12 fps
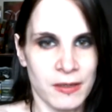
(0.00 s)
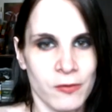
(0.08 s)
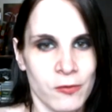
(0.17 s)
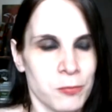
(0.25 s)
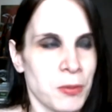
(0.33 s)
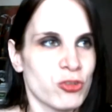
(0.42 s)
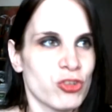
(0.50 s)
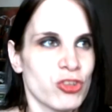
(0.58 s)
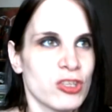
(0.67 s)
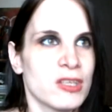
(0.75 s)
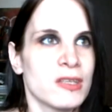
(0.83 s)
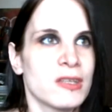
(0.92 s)

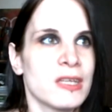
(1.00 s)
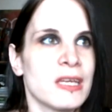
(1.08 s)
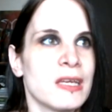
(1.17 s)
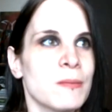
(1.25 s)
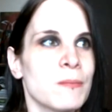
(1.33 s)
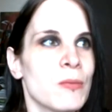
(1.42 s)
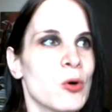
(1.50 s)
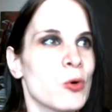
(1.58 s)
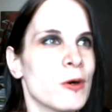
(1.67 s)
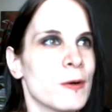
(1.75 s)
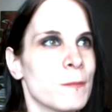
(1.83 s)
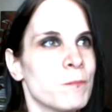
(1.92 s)
especially the
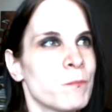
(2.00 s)
more